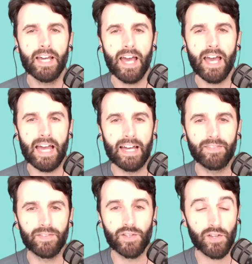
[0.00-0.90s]

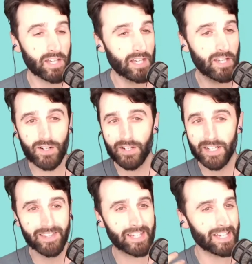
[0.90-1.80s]
And here
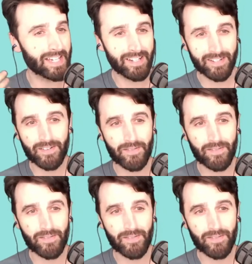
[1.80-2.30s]
in the